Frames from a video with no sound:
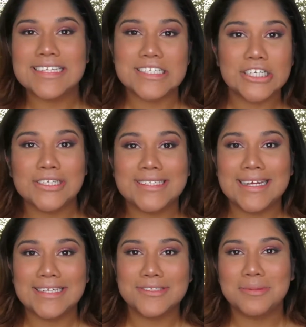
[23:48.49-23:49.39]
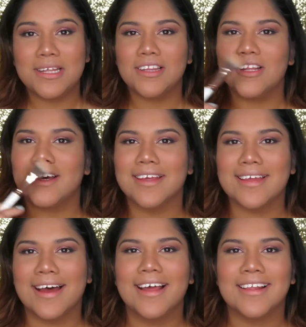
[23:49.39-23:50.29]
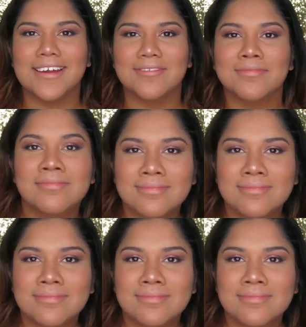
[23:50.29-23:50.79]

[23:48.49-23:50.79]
It's a good day to be able. Look at the highlight.